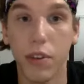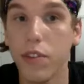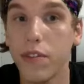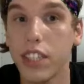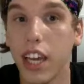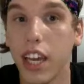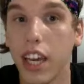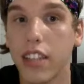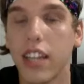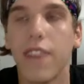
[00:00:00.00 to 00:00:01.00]
moves,
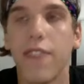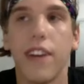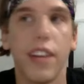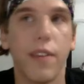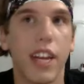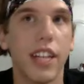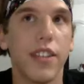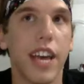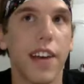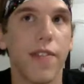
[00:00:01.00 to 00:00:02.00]
and I found that when I
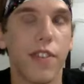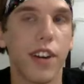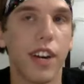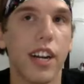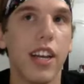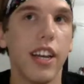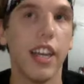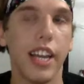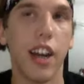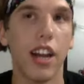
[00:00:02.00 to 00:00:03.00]
do that for
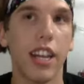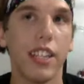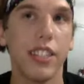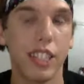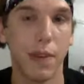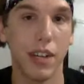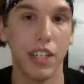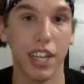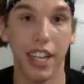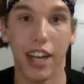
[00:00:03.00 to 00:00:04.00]
an audience,
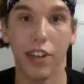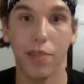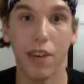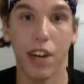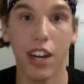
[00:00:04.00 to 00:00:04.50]
especially a non-Hooper